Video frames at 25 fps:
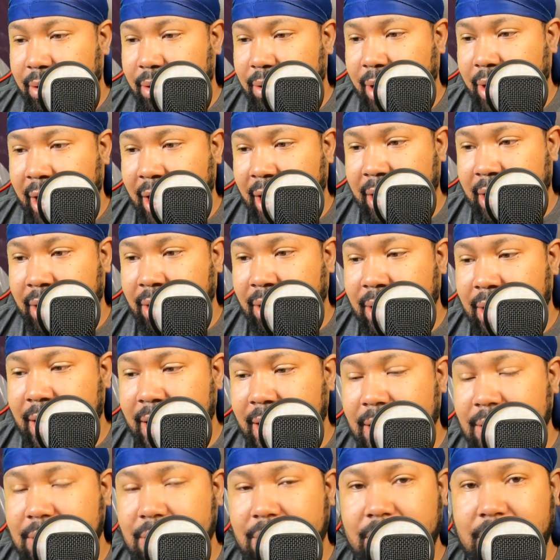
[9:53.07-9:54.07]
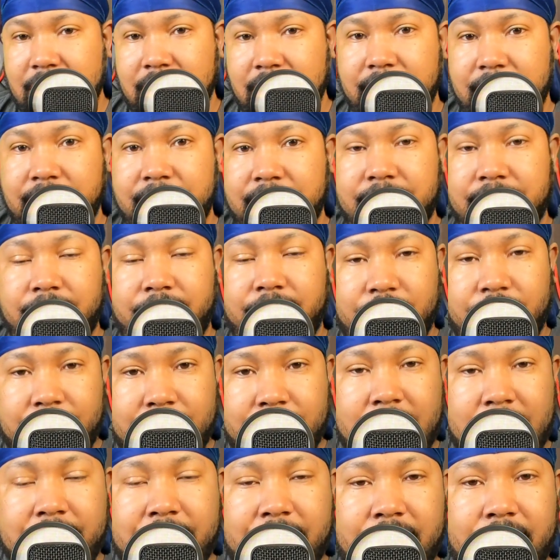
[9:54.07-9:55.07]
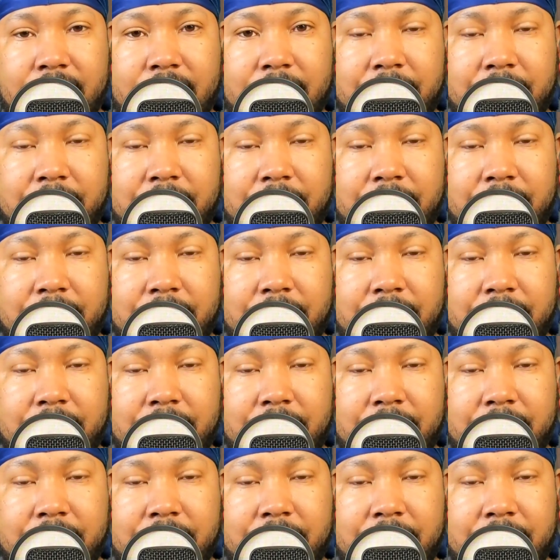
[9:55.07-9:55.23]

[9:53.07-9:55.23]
and the last tip for my beard,